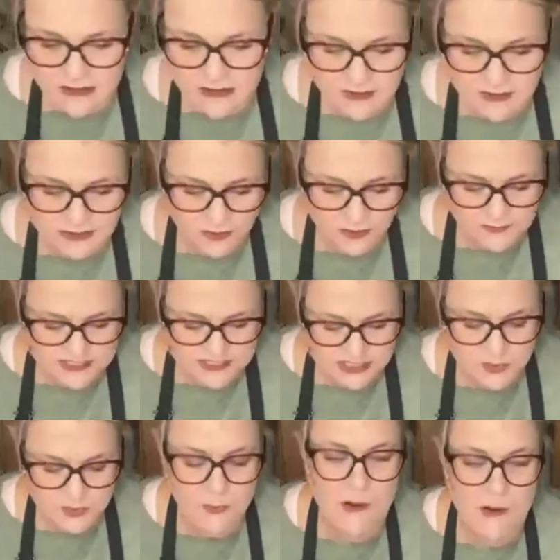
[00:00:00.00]
a little
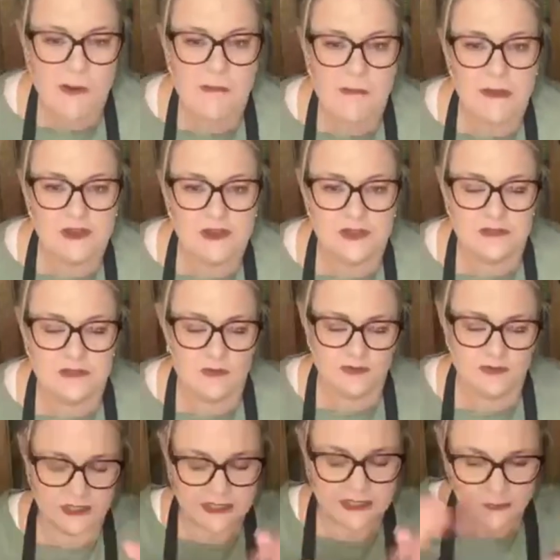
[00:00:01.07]
message will pop up, and
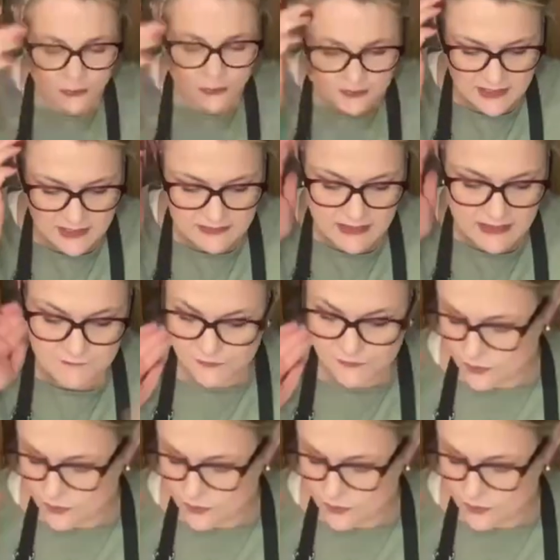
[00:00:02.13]
the link will be in there